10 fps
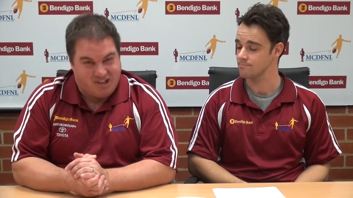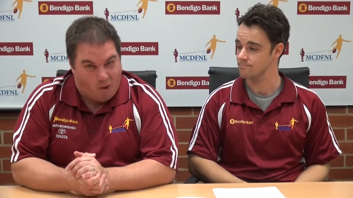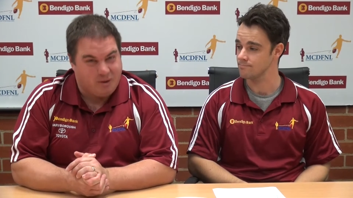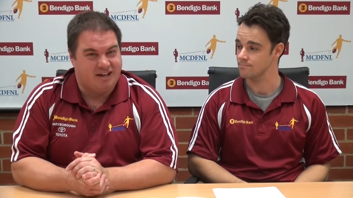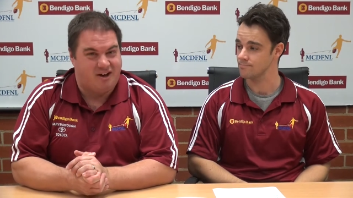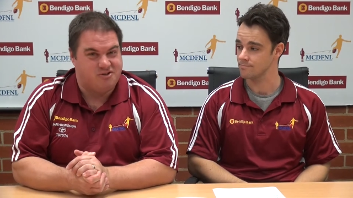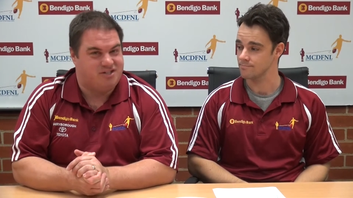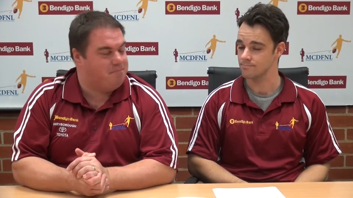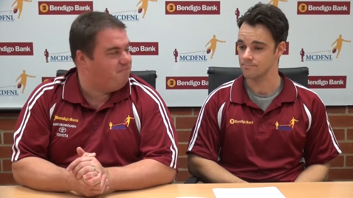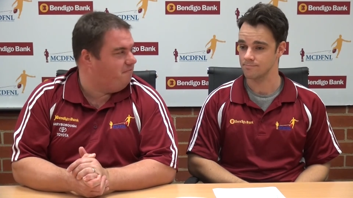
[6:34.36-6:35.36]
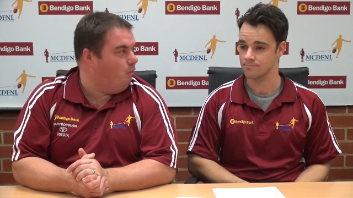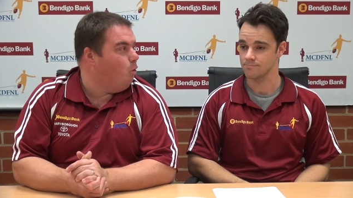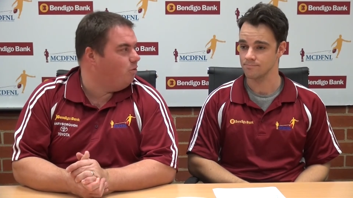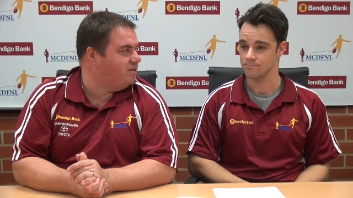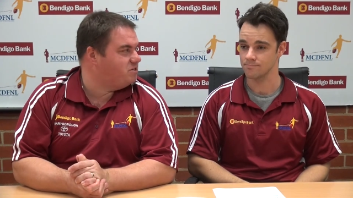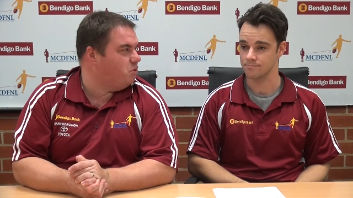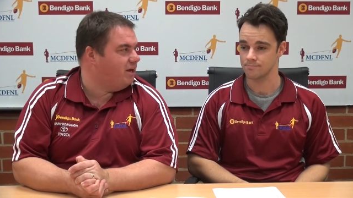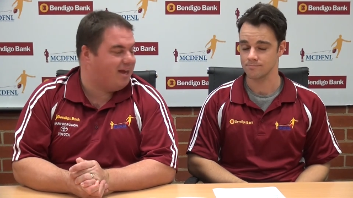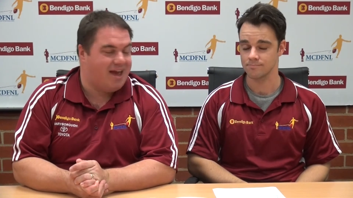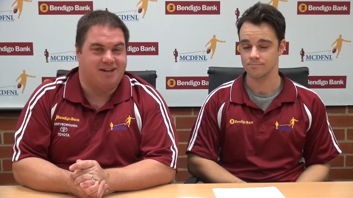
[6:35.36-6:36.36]
Speaker 1: going to go zip four this
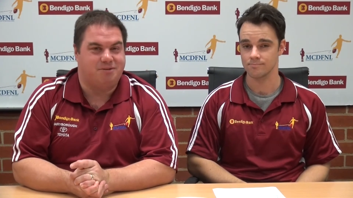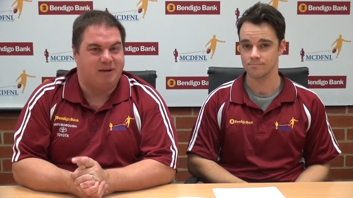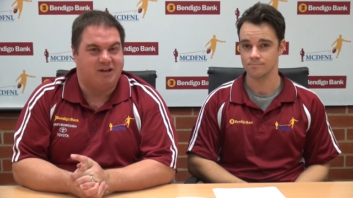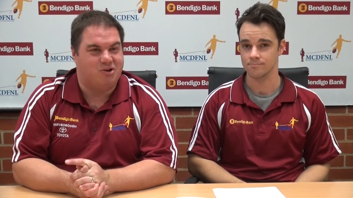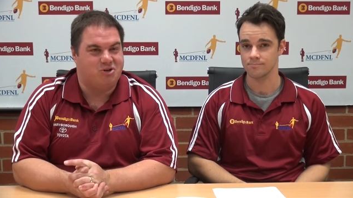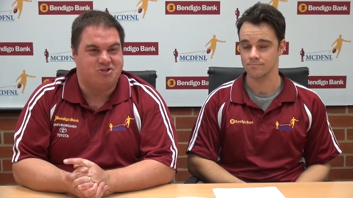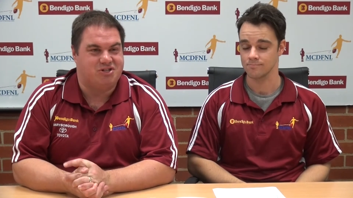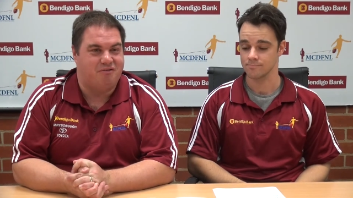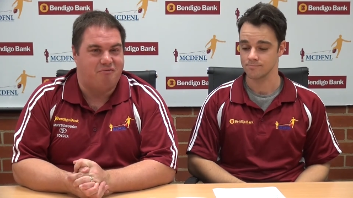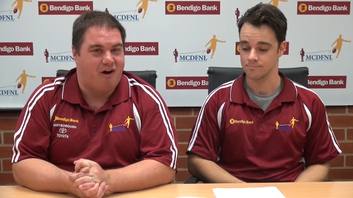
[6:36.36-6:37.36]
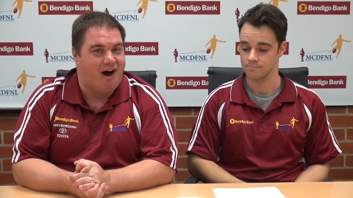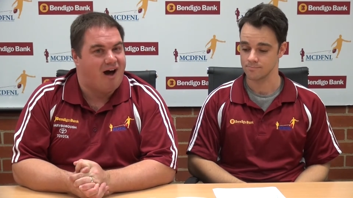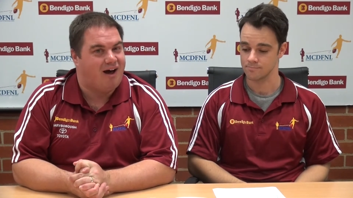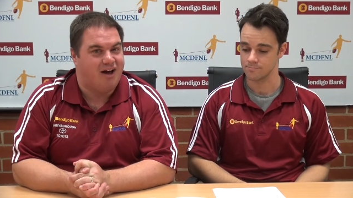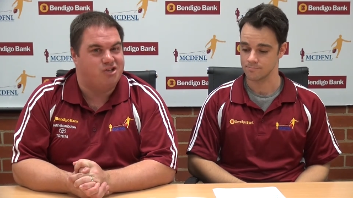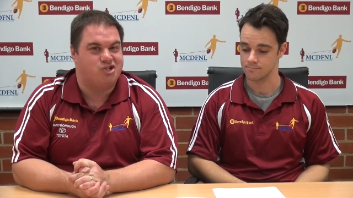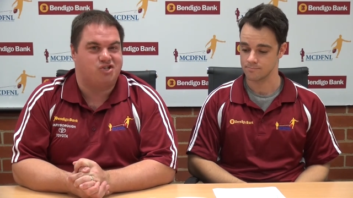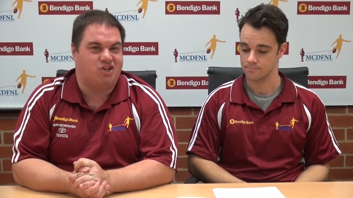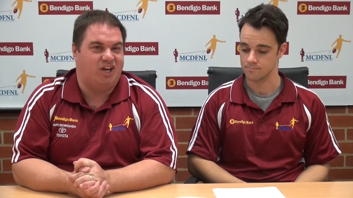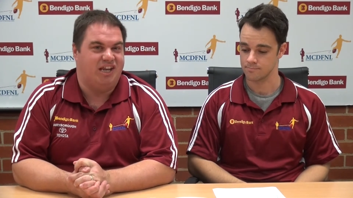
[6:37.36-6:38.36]
weekend because Navarre are
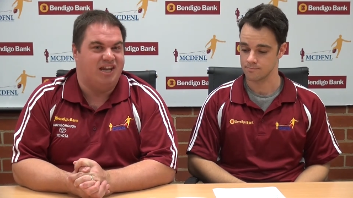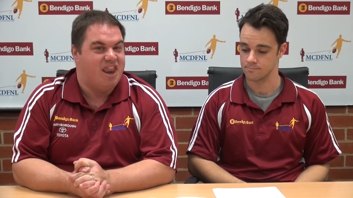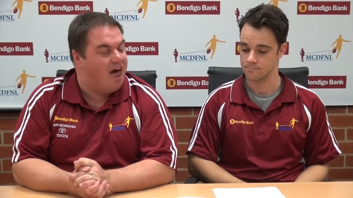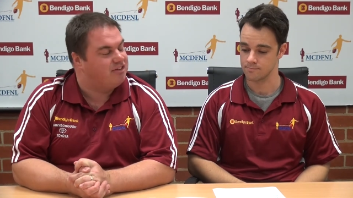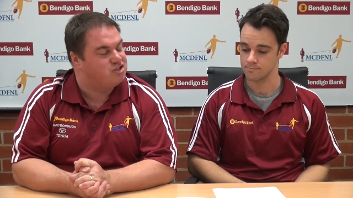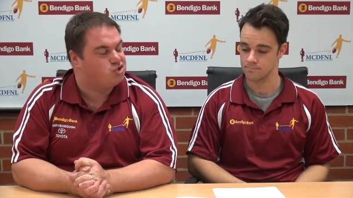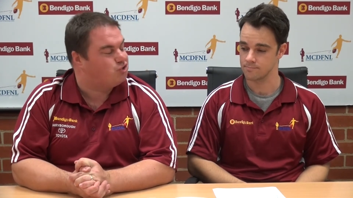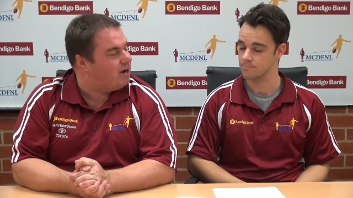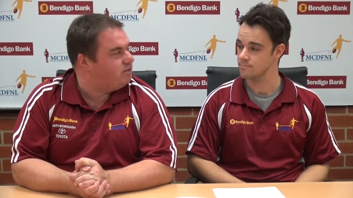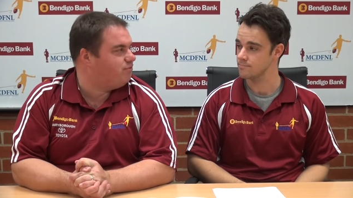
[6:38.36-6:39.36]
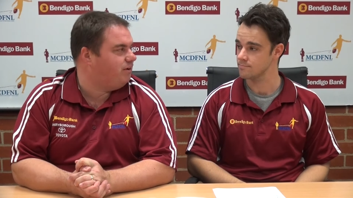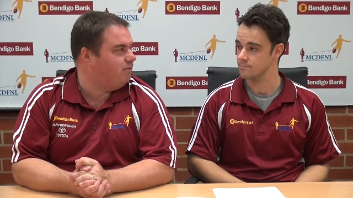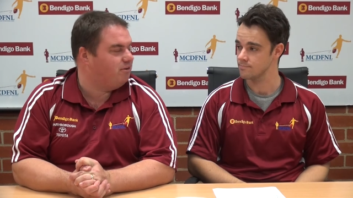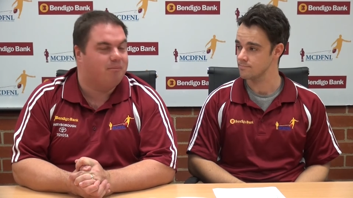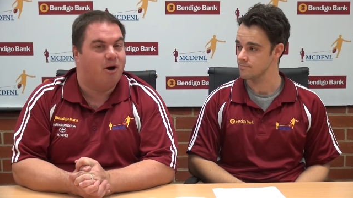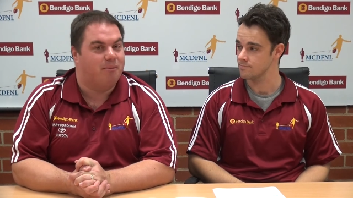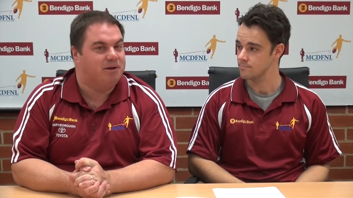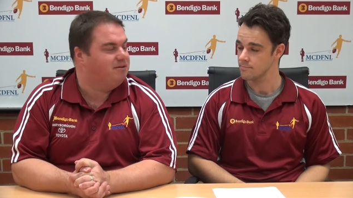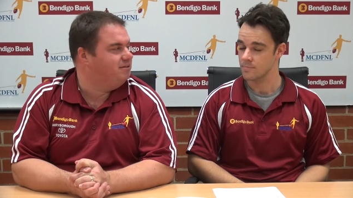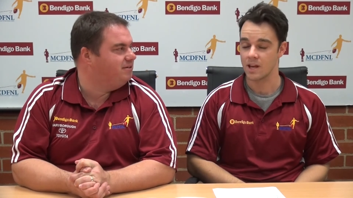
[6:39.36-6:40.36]
just in another stratosphere at the moment.
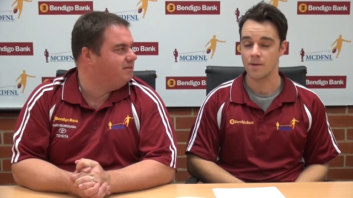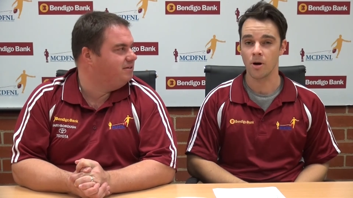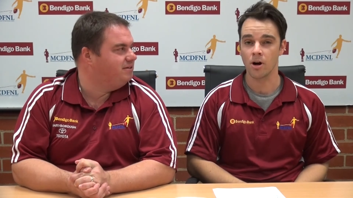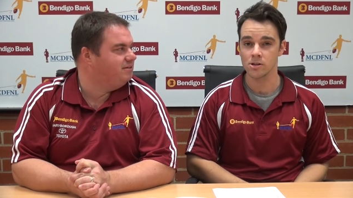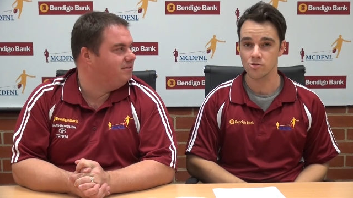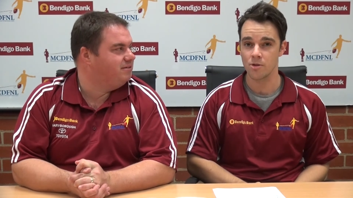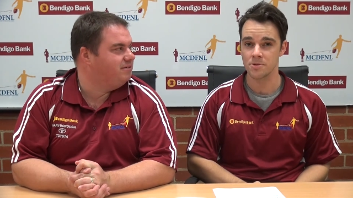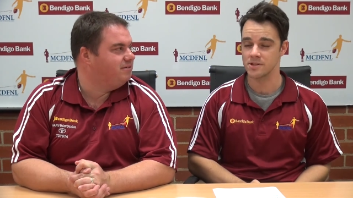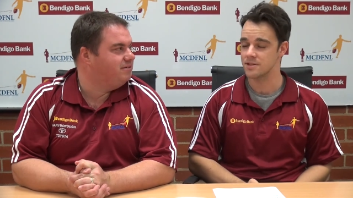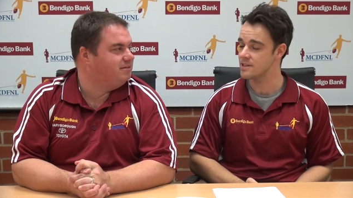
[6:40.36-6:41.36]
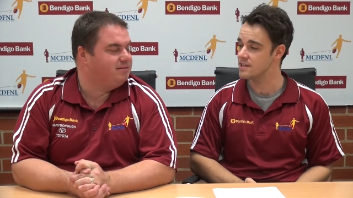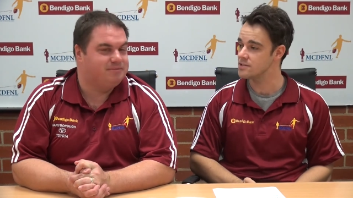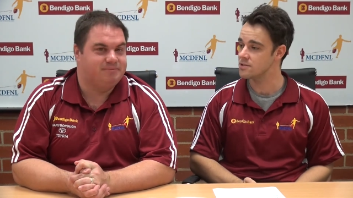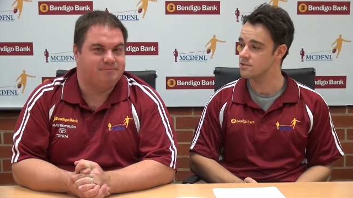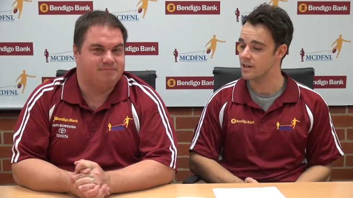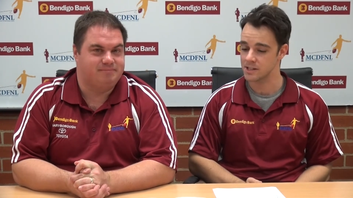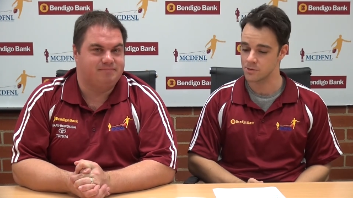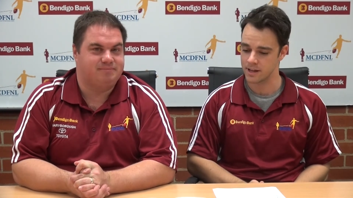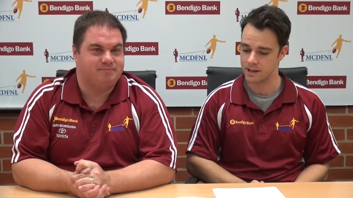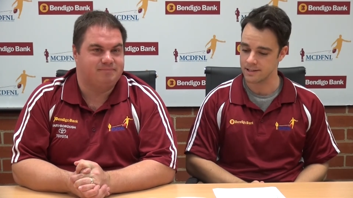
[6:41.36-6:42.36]
Speaker 2: Yeah, polar opposites these two last
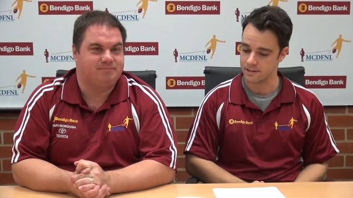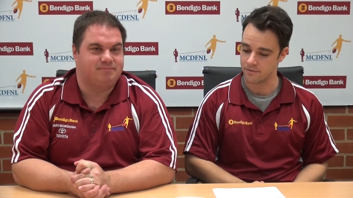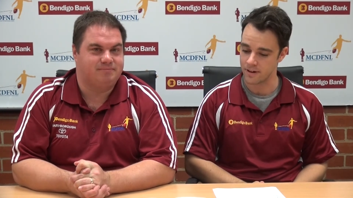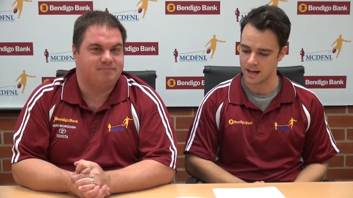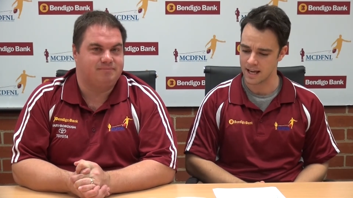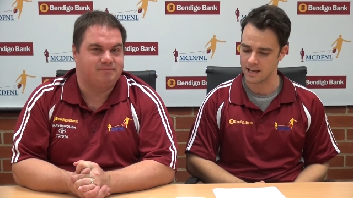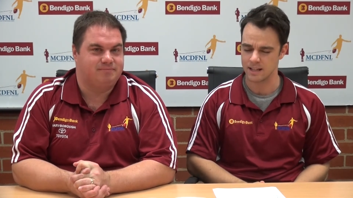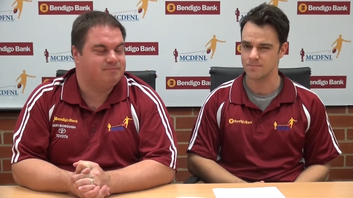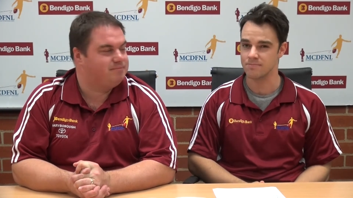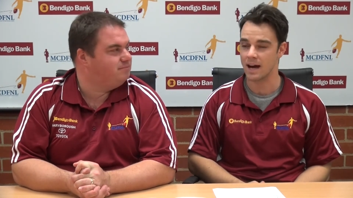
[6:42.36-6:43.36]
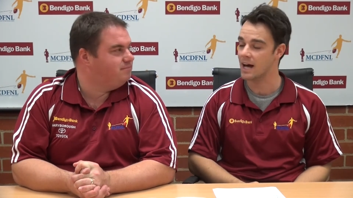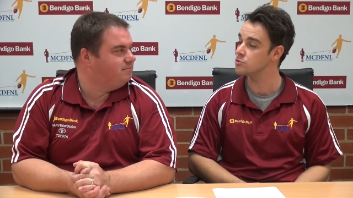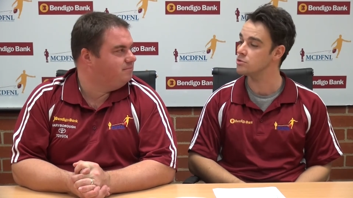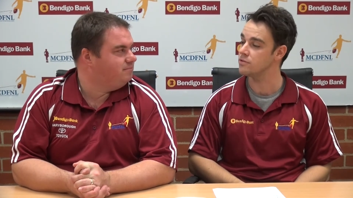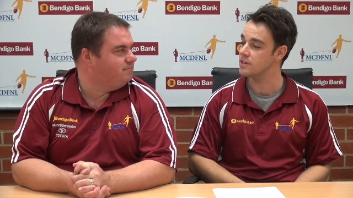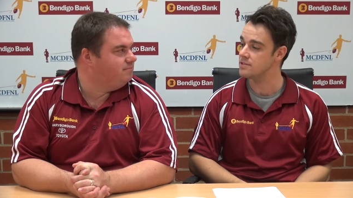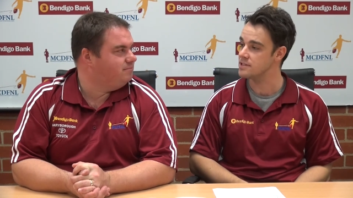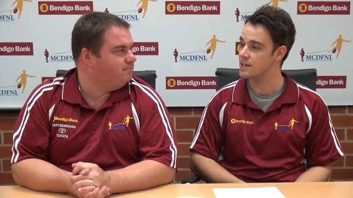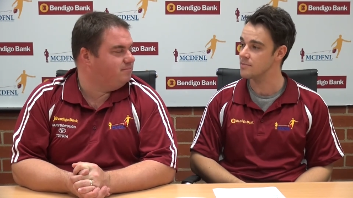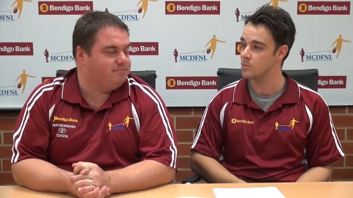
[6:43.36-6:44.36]
weekend. Navarre had a 150
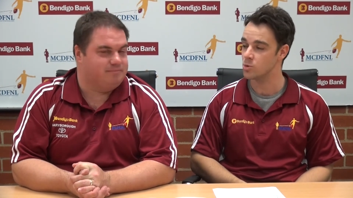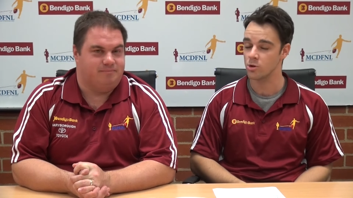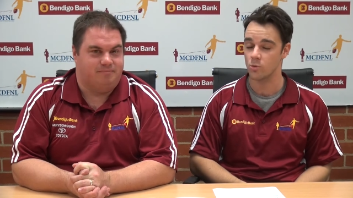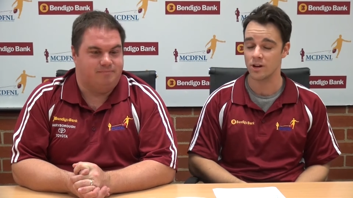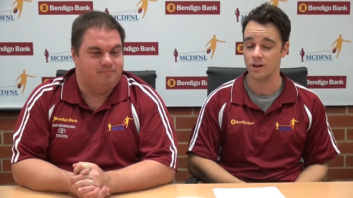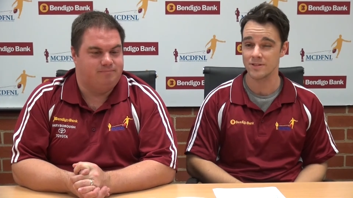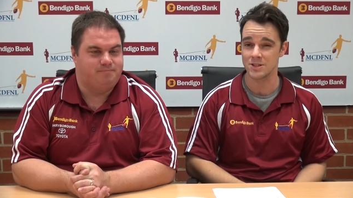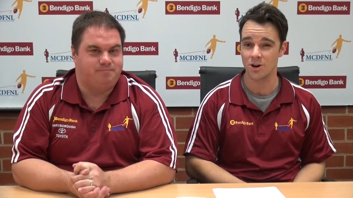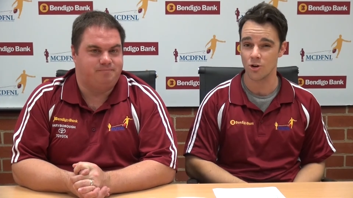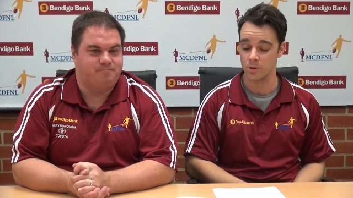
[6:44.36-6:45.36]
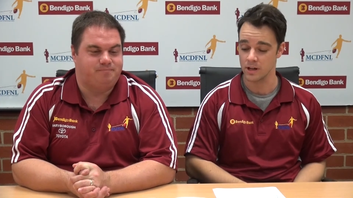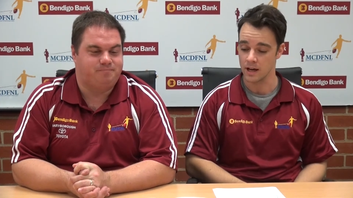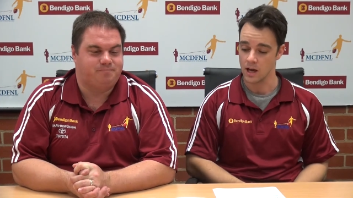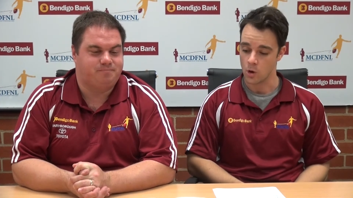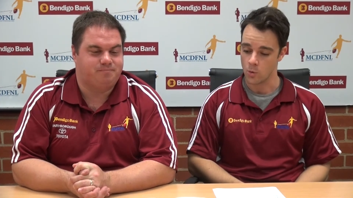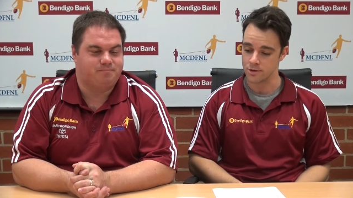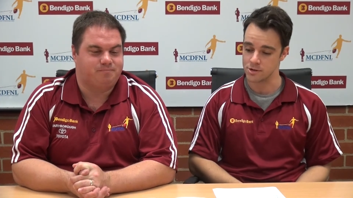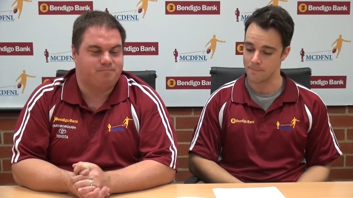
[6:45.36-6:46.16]
something point mm. win over Talbot, whereas